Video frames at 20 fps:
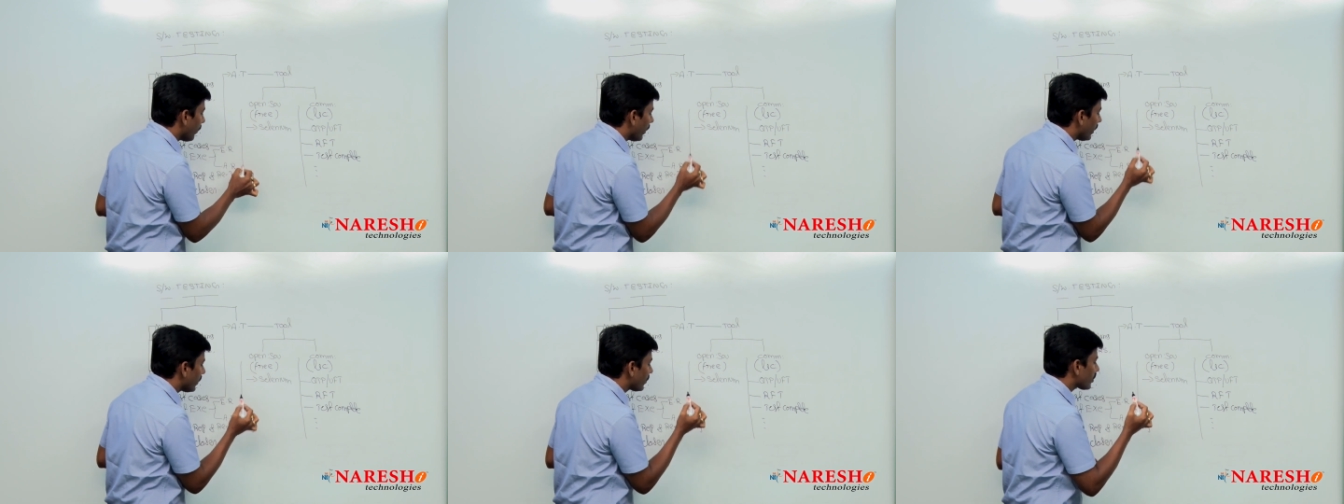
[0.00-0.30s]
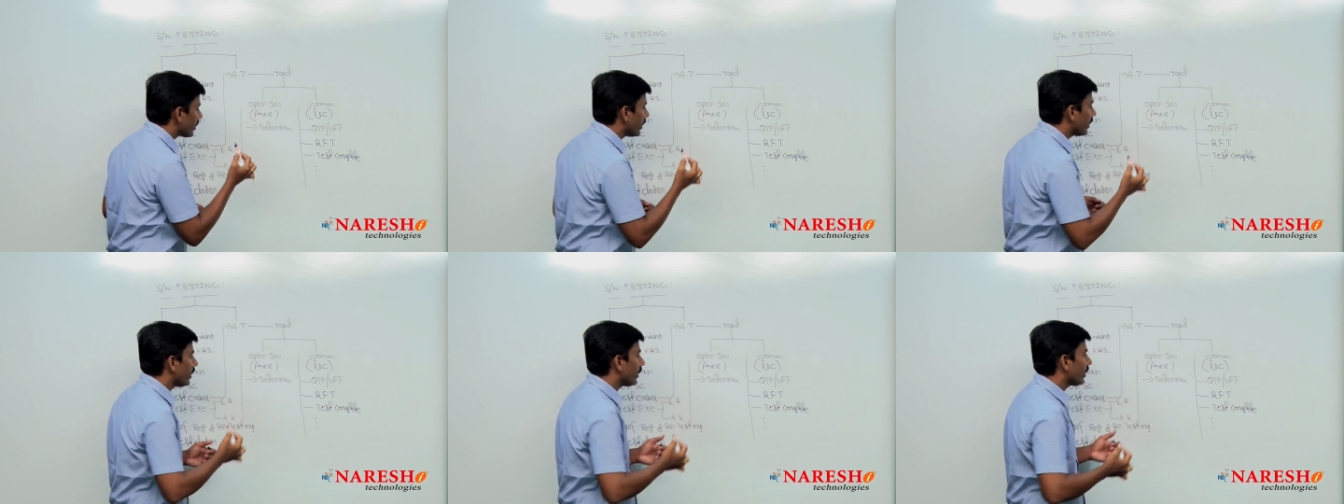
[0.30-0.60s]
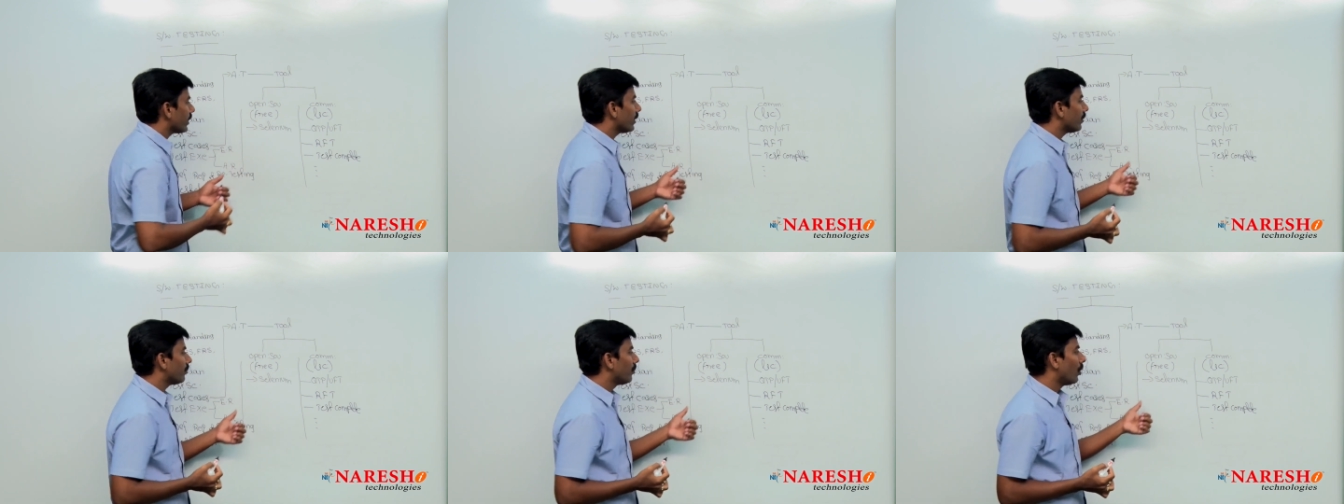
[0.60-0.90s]

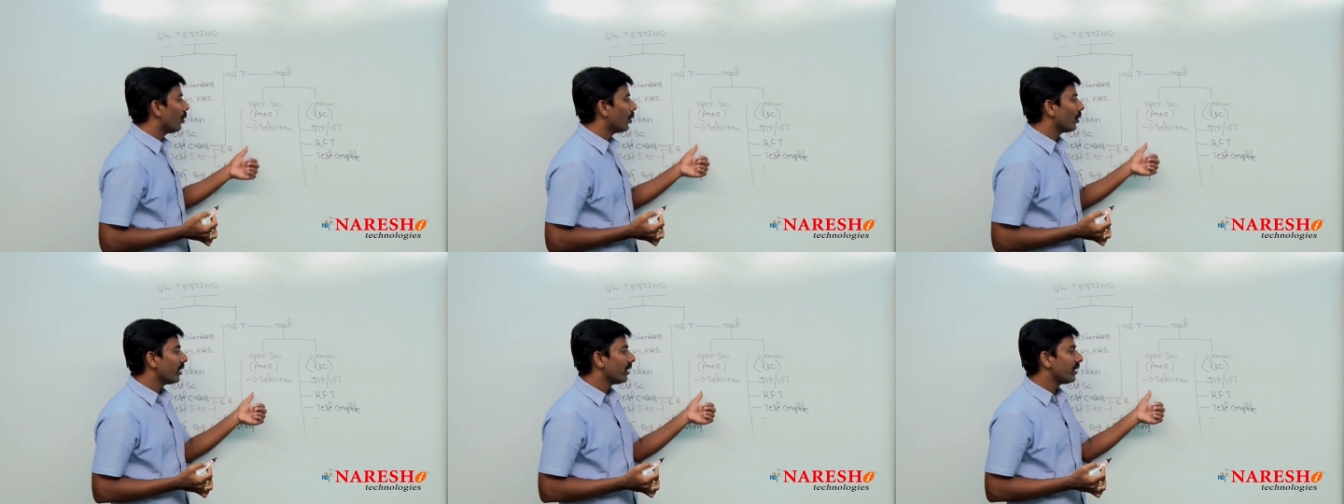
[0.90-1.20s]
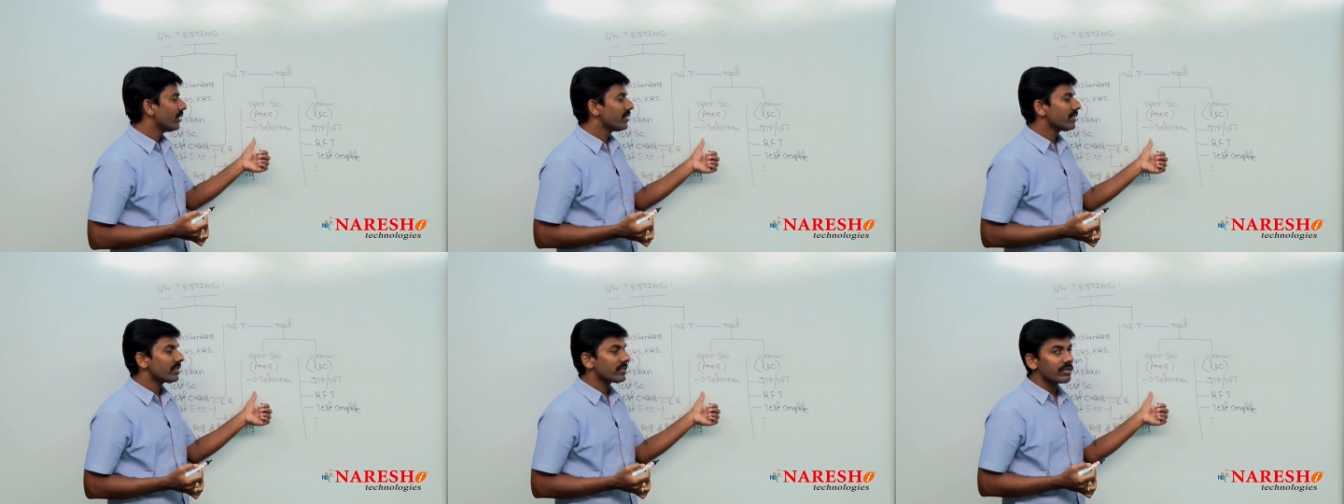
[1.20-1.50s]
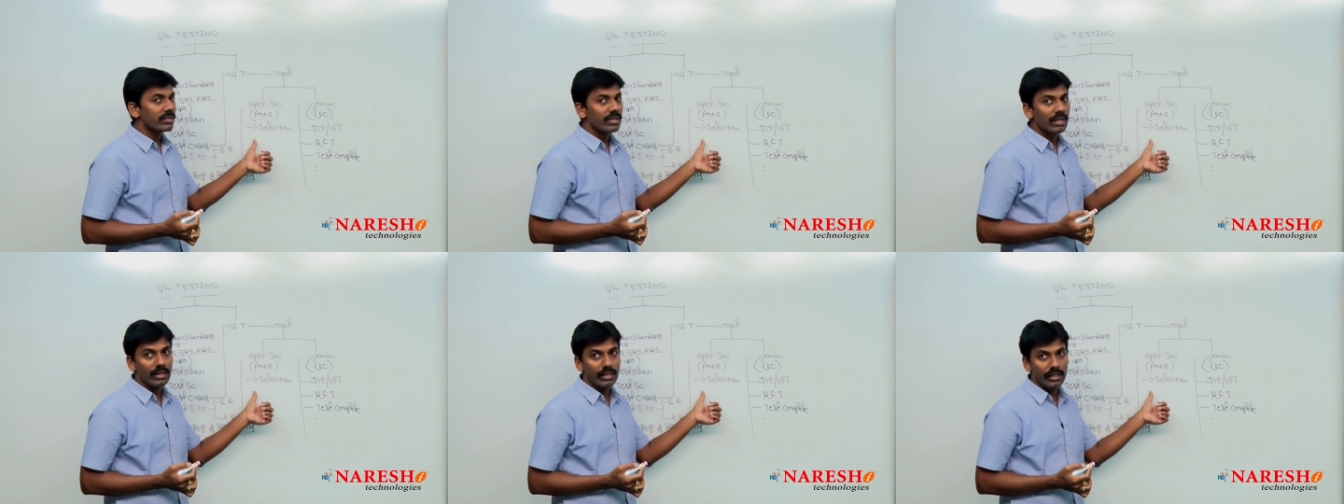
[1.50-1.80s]
mentioning about
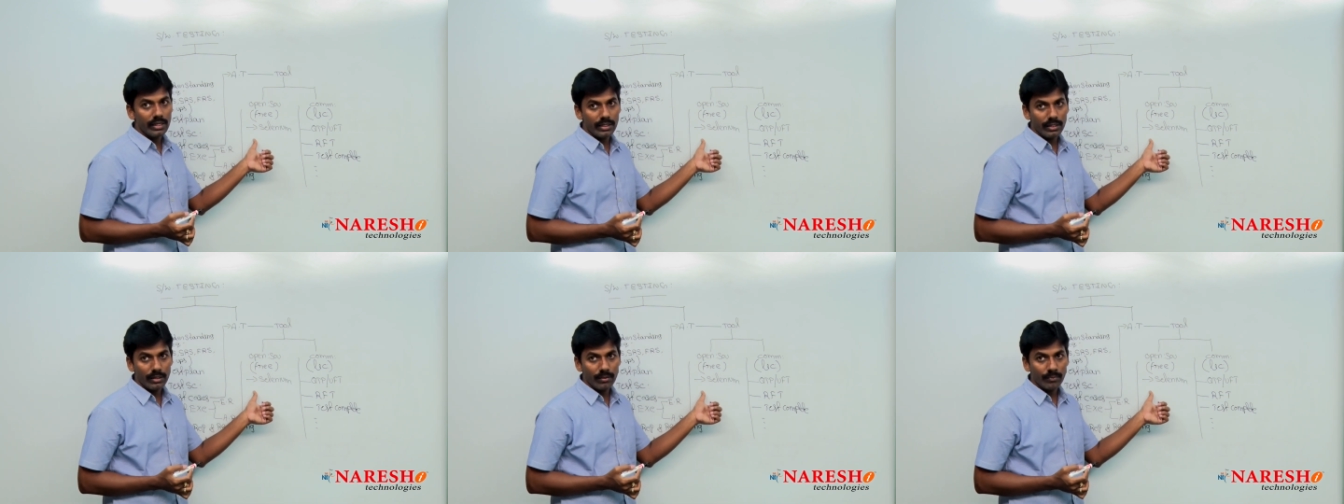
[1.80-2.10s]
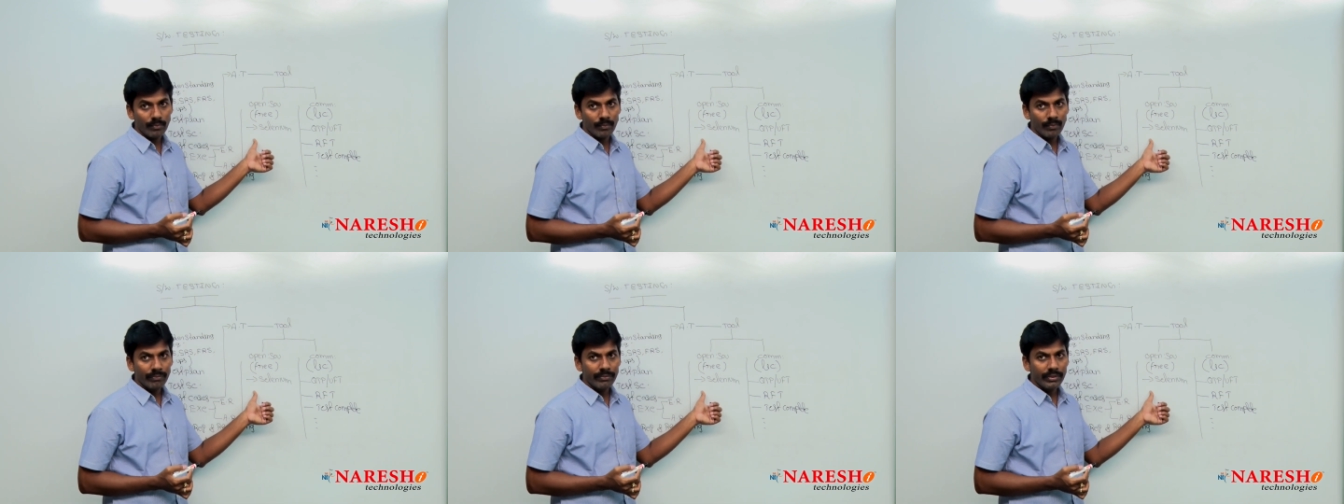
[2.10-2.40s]
selenium.